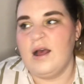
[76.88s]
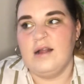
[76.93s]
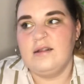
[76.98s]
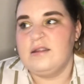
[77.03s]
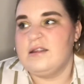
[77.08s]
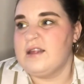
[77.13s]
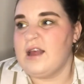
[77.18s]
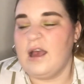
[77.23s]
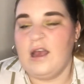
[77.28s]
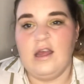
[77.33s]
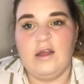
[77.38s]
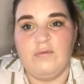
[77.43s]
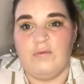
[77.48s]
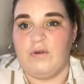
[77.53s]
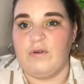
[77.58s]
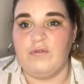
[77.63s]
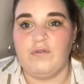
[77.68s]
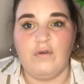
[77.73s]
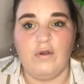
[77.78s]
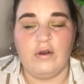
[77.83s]
to tell you
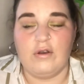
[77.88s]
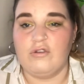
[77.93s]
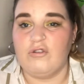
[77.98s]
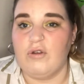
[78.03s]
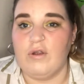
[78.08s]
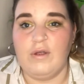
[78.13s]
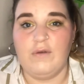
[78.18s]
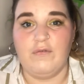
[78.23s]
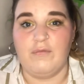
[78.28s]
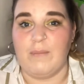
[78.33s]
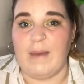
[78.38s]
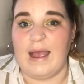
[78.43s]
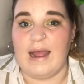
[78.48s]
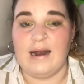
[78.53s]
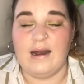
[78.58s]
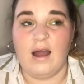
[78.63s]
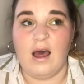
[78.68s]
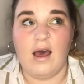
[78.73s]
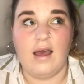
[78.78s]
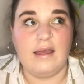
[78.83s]
the truth, mate,
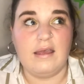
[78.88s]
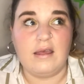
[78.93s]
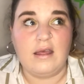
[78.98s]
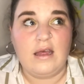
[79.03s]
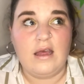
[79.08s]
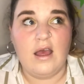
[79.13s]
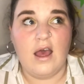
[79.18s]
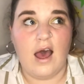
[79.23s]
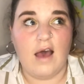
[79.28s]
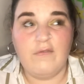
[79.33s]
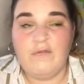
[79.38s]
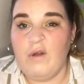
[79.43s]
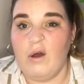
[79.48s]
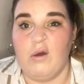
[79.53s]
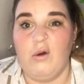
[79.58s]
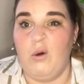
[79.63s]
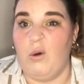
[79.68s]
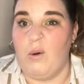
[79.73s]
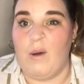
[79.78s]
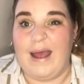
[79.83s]
like, I've not
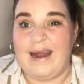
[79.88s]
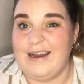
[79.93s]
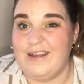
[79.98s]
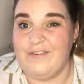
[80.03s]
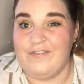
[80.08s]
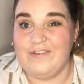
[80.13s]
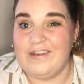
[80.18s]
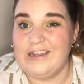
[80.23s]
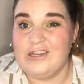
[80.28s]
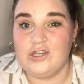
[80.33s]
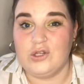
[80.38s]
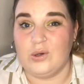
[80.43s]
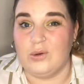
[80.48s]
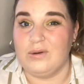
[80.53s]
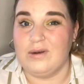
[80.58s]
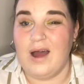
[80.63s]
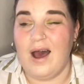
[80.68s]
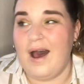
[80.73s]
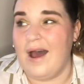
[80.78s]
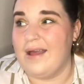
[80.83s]
caught any fish all
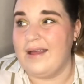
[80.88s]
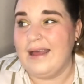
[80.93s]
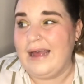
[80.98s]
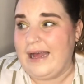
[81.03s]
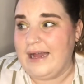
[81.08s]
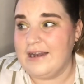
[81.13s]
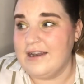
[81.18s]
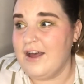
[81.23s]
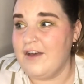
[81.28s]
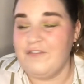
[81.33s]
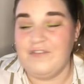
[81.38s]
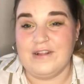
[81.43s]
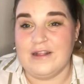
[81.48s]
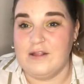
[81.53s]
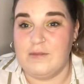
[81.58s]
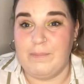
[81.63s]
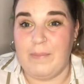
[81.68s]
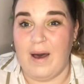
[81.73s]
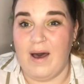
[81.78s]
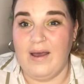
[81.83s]
night.
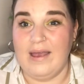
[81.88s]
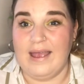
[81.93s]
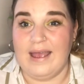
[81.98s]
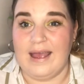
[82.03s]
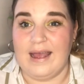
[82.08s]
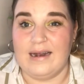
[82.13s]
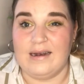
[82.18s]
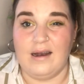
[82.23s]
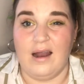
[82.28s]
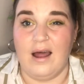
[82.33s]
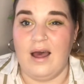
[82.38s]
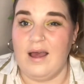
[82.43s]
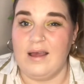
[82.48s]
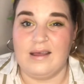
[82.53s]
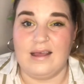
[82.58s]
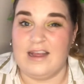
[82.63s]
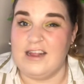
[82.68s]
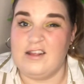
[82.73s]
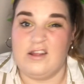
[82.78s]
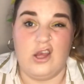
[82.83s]
Nothing's biting. Like,
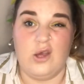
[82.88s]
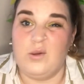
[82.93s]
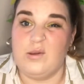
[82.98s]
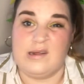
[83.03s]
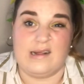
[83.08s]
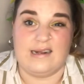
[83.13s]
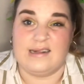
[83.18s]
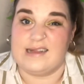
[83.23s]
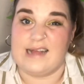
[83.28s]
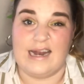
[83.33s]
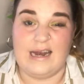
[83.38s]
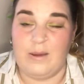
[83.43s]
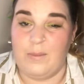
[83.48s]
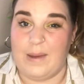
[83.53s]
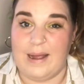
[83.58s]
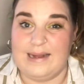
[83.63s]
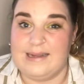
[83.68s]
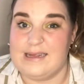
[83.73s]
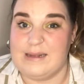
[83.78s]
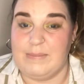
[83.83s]
it's useless
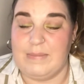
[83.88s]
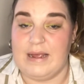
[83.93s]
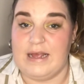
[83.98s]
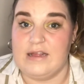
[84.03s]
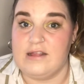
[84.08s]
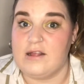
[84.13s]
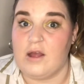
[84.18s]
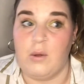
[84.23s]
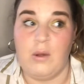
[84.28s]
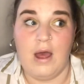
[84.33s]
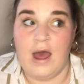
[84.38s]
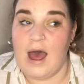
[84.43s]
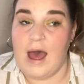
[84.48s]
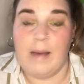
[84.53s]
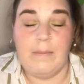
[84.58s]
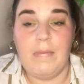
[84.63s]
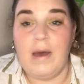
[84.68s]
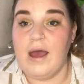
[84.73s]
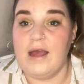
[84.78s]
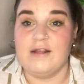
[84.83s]
anyway to me. So I
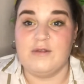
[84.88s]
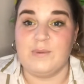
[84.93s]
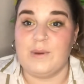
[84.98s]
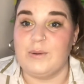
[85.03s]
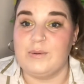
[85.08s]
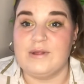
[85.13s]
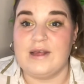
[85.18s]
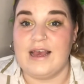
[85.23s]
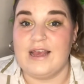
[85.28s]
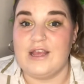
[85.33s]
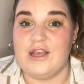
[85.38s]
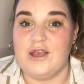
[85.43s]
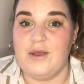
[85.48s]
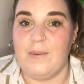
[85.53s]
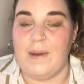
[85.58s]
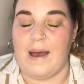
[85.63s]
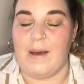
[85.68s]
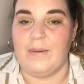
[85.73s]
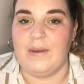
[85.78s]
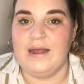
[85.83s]
might as well take you
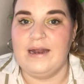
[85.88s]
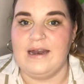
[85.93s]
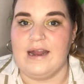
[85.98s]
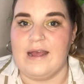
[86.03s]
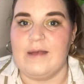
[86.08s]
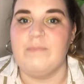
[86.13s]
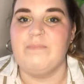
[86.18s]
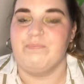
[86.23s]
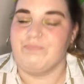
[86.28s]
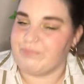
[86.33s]
out in it.